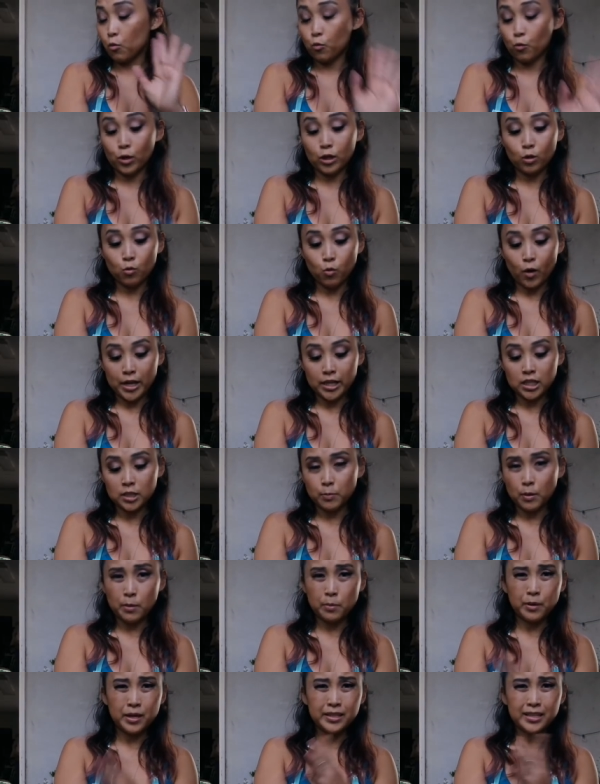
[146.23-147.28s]
with white
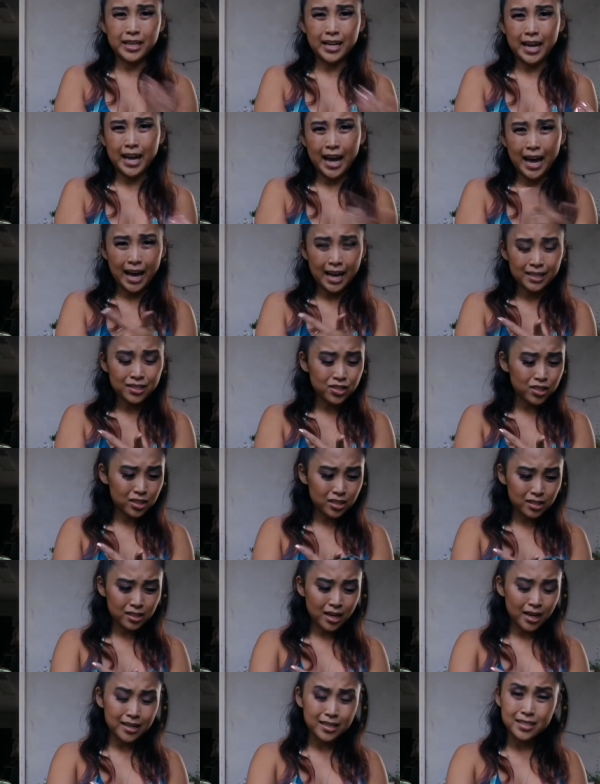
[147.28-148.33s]
spray paint that I had
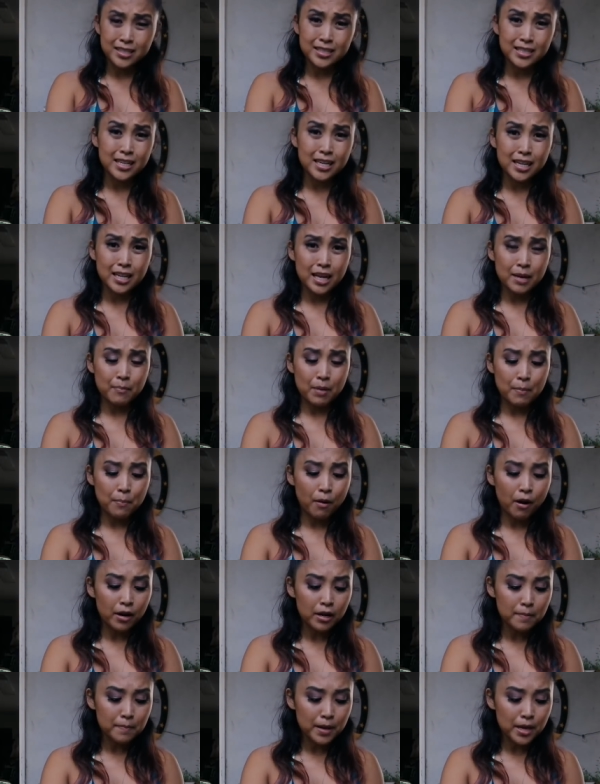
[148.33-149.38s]
just kind of sitting in my
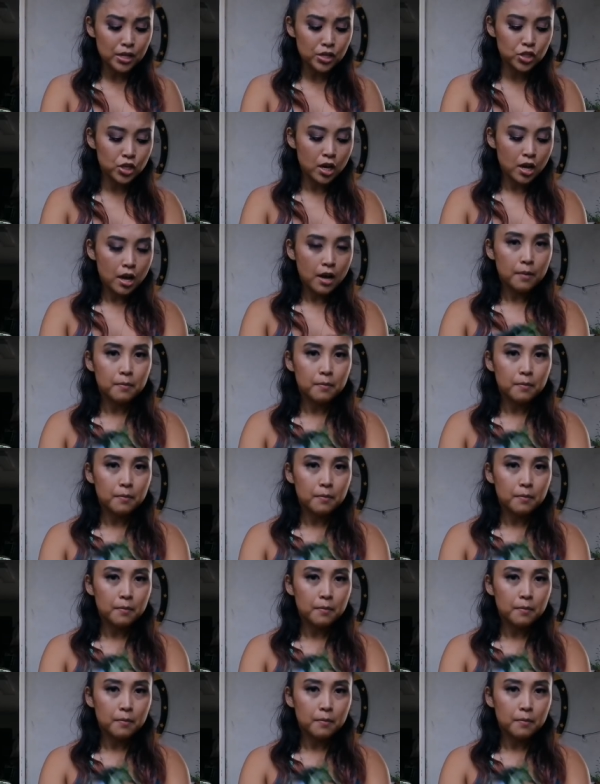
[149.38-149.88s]
potting bench,